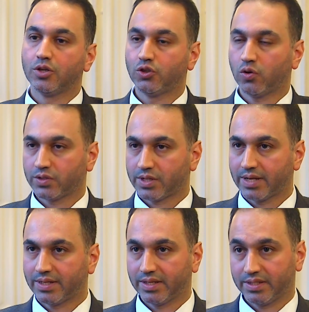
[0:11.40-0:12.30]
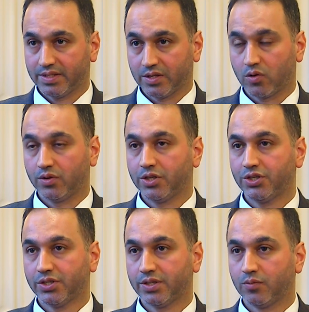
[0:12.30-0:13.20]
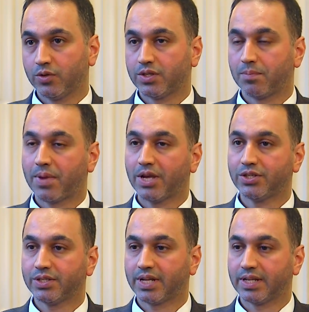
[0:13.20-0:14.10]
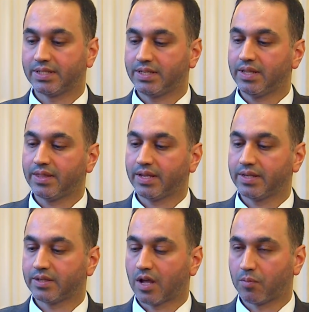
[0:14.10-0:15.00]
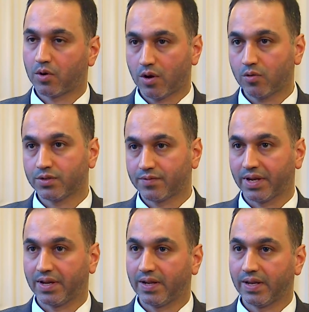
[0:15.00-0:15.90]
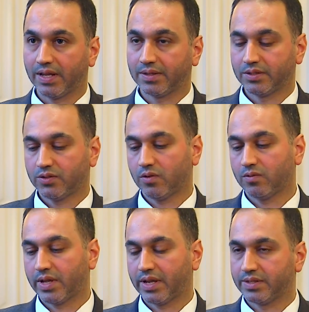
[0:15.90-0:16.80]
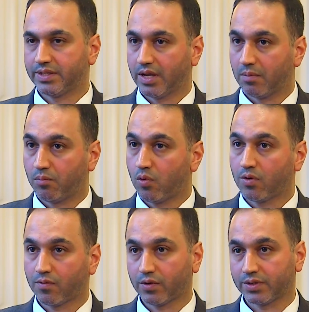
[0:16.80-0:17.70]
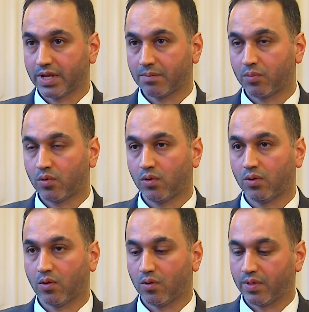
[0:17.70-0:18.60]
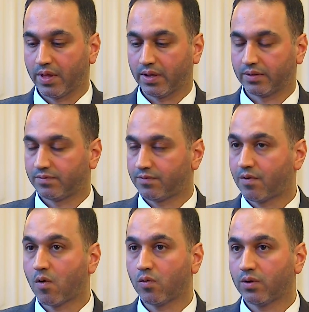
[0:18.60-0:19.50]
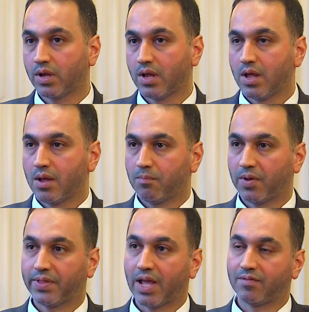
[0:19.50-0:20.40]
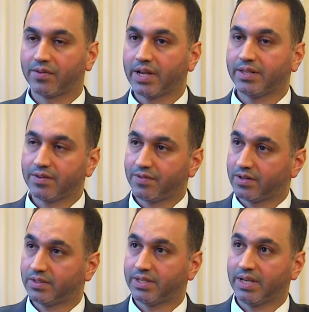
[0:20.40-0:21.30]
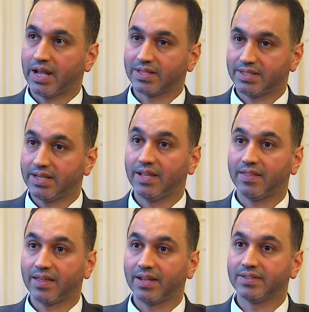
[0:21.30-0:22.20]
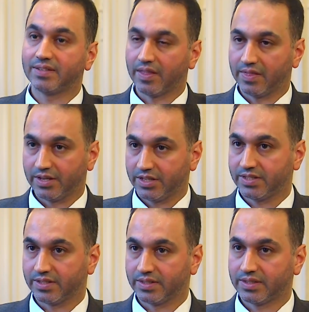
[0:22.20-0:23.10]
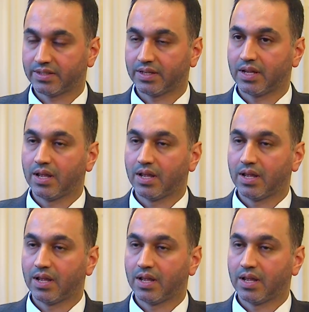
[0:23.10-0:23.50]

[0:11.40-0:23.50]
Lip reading: Short-sightedness is a condition in which the patient can see things up close very clearly, so they can see a book, for example, or their phone, but they have great difficulty at seeing things in the distance.